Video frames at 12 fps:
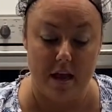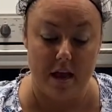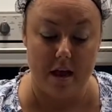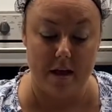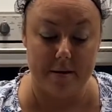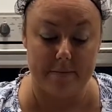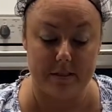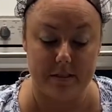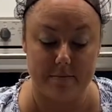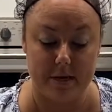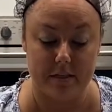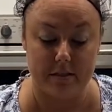to
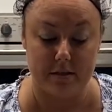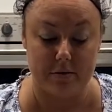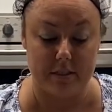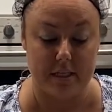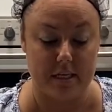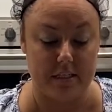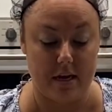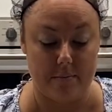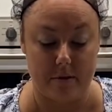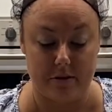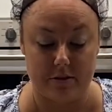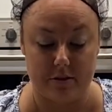mix those things up
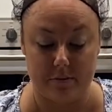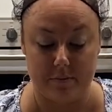also.